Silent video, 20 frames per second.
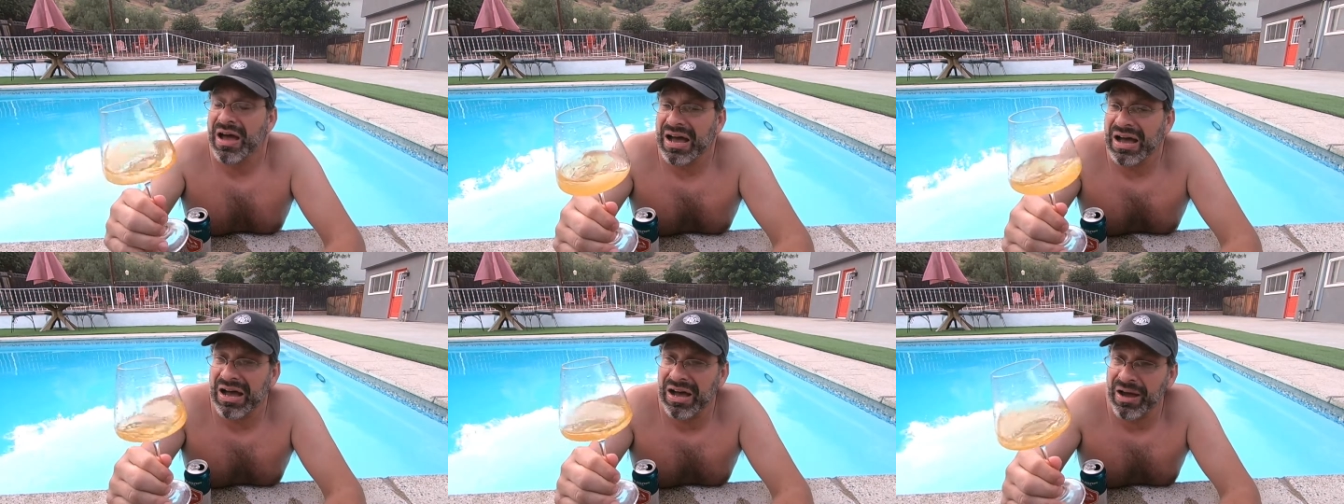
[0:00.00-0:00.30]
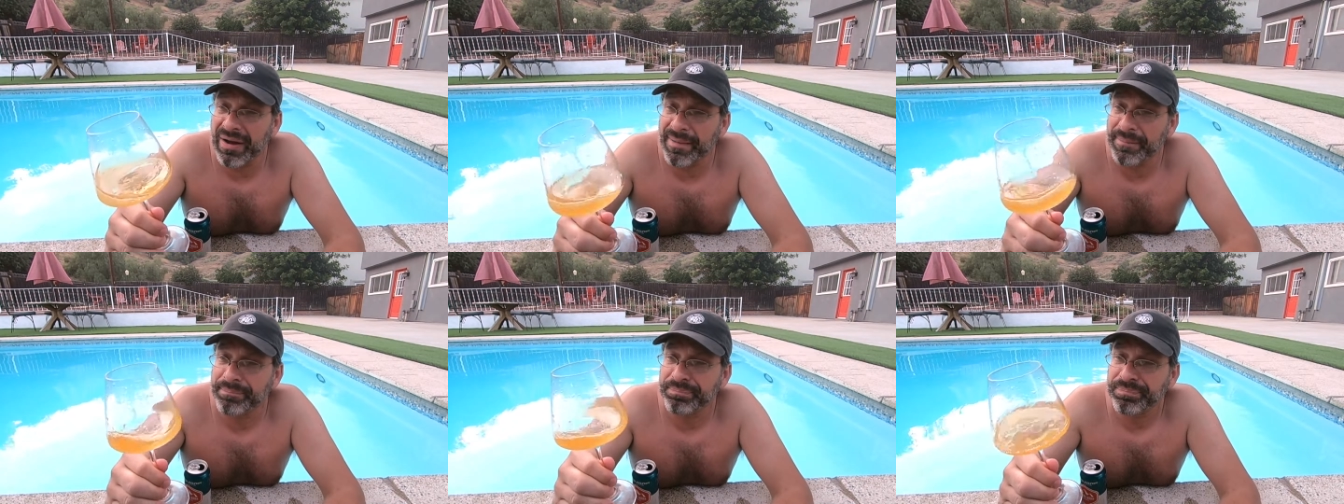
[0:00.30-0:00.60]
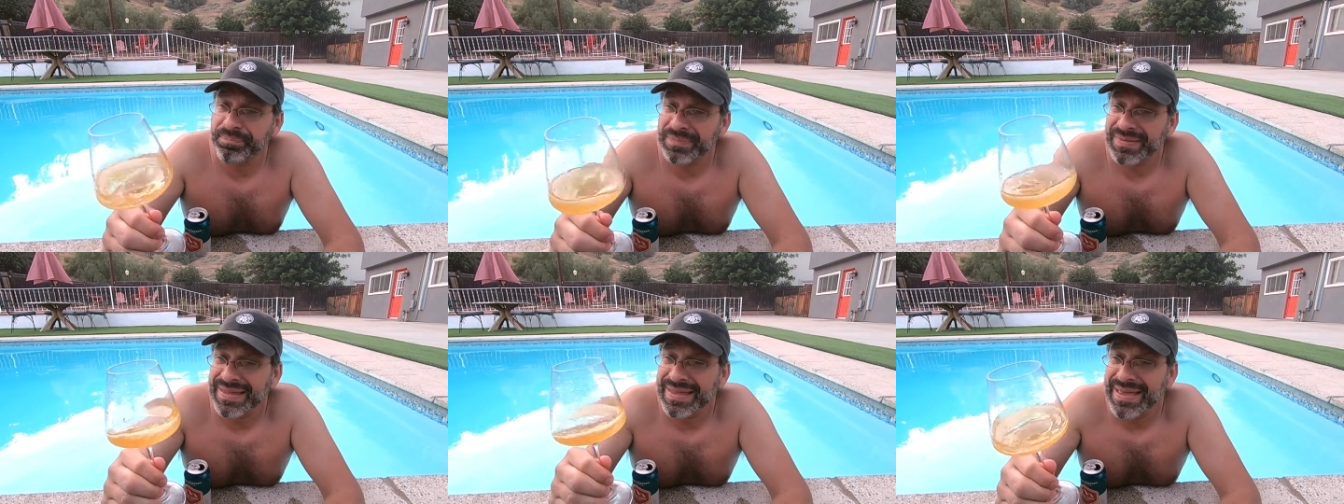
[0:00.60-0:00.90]
Um,
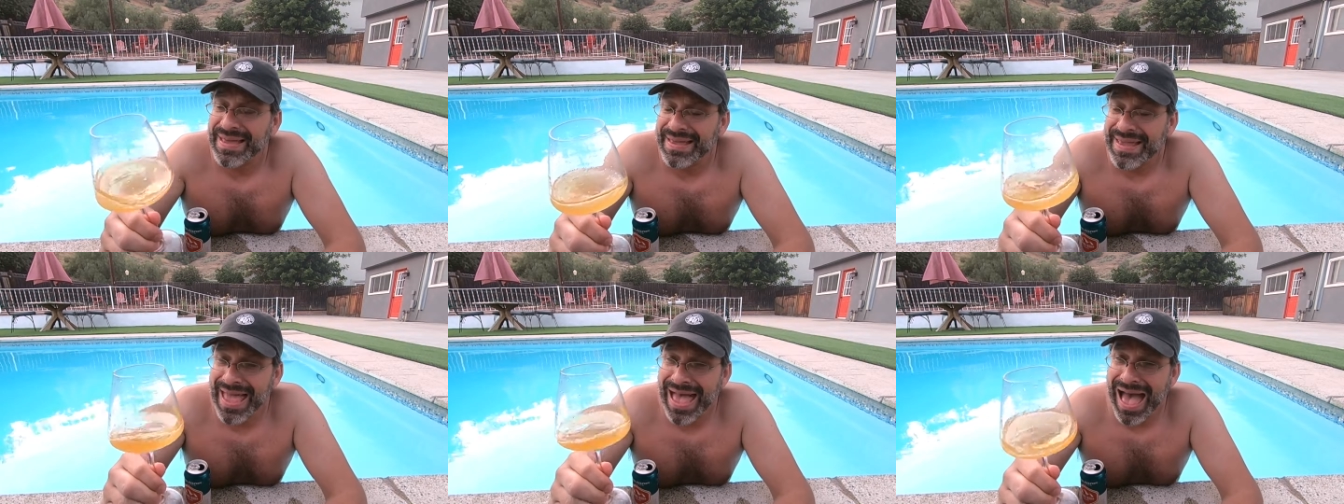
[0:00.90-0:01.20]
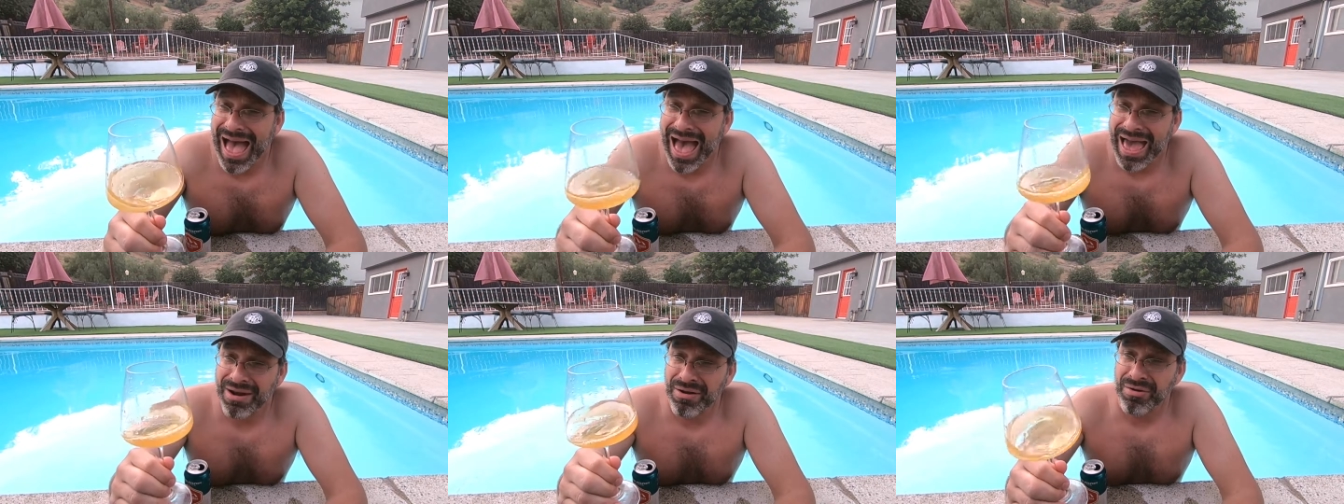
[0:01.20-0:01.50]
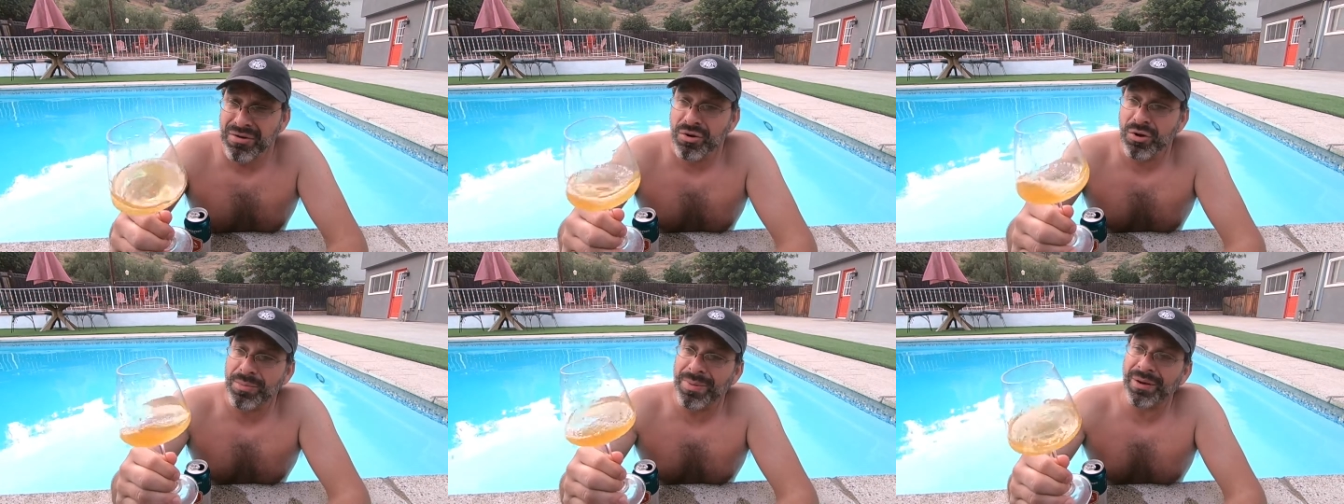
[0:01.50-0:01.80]
yeah, I
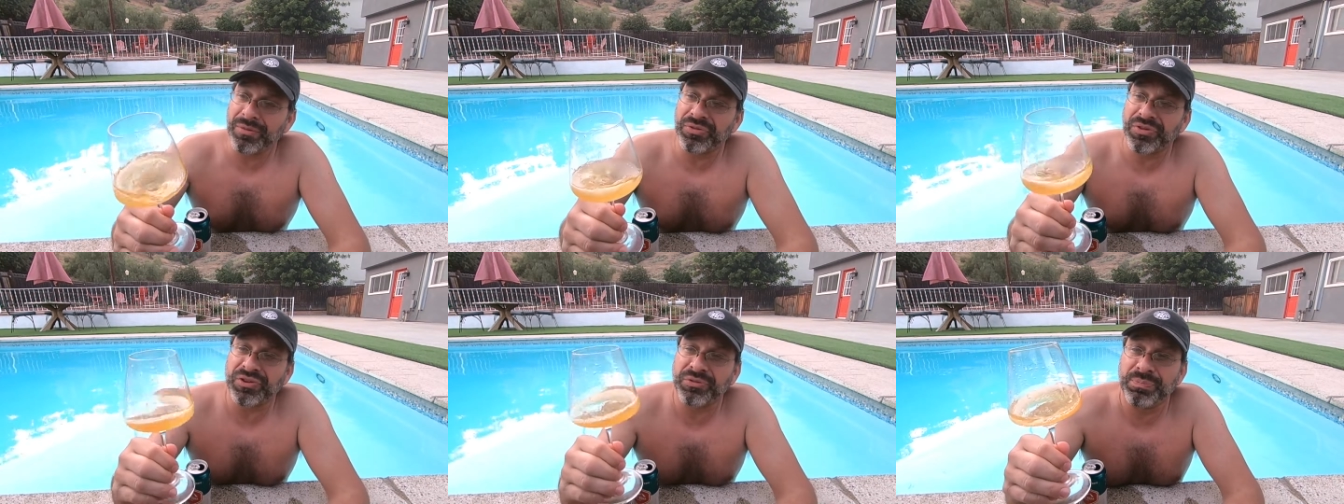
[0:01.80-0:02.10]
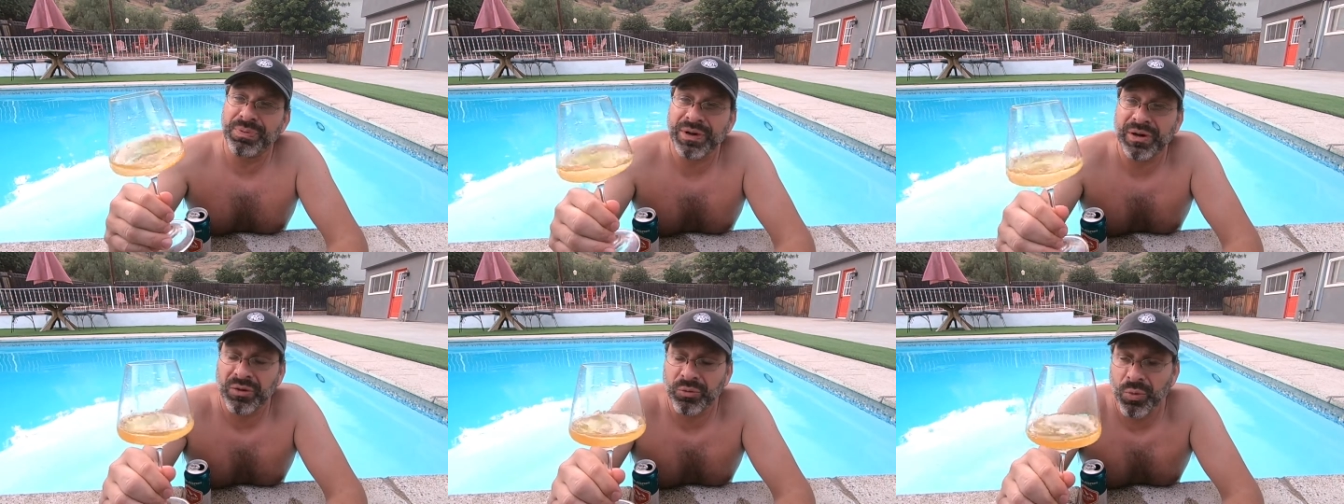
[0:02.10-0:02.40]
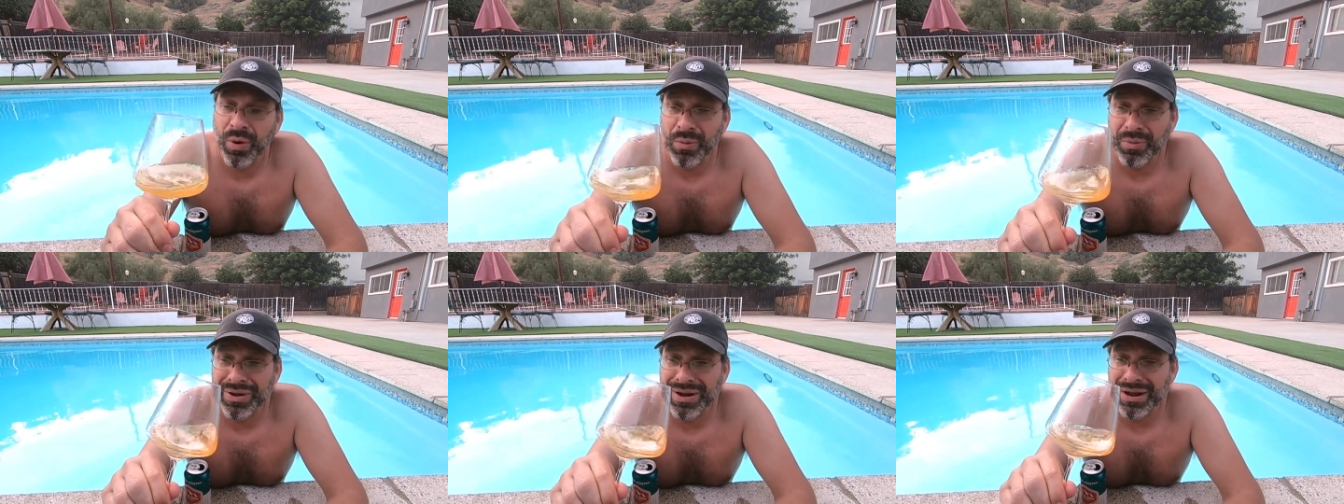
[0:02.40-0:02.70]
don't know about this beer.
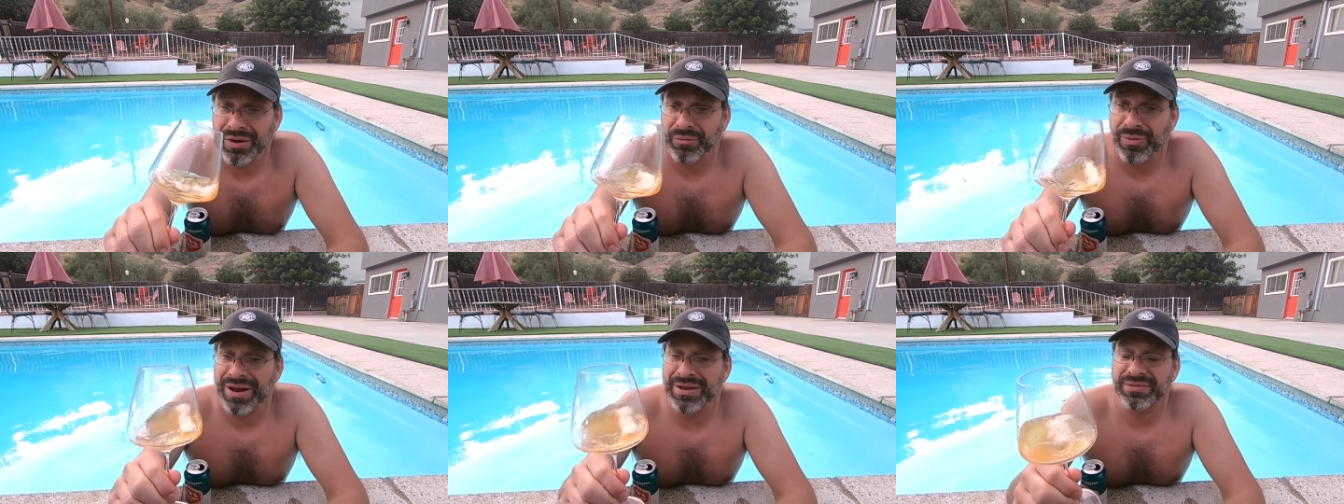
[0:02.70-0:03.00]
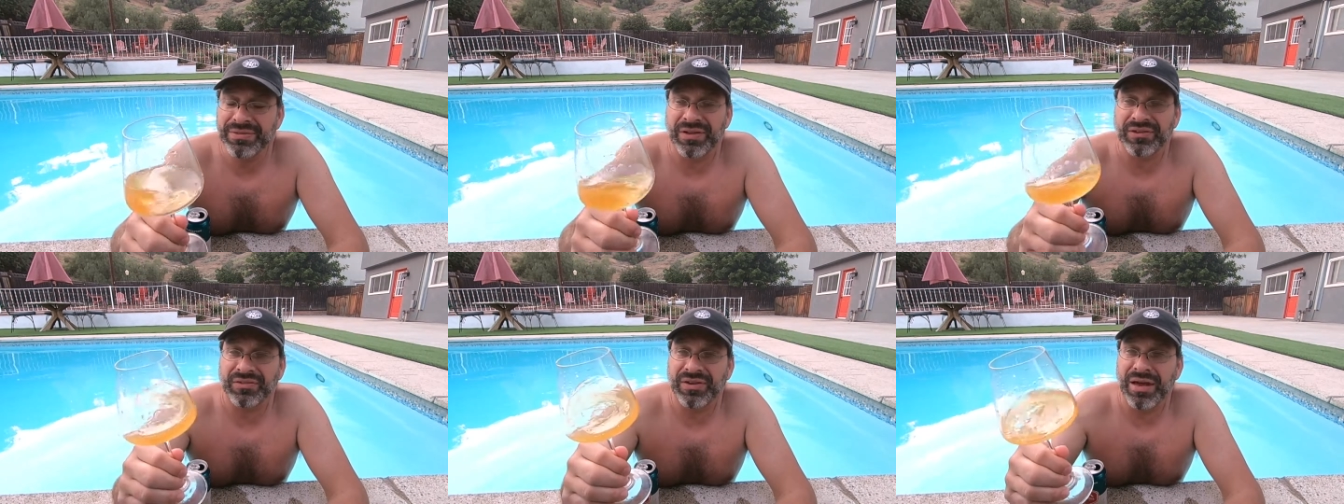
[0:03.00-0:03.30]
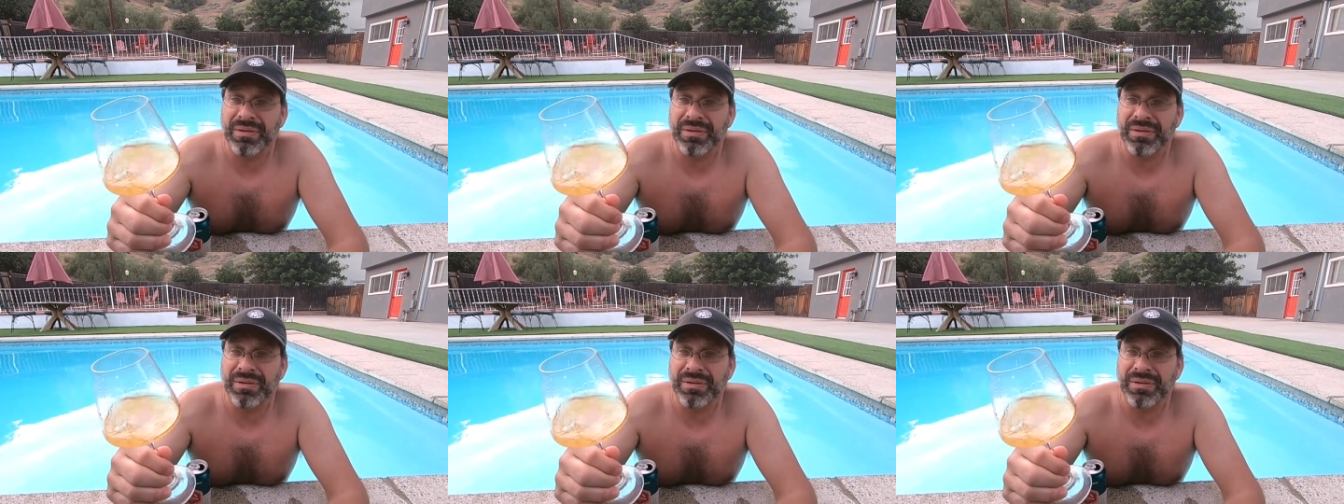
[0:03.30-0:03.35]
What would I rate this?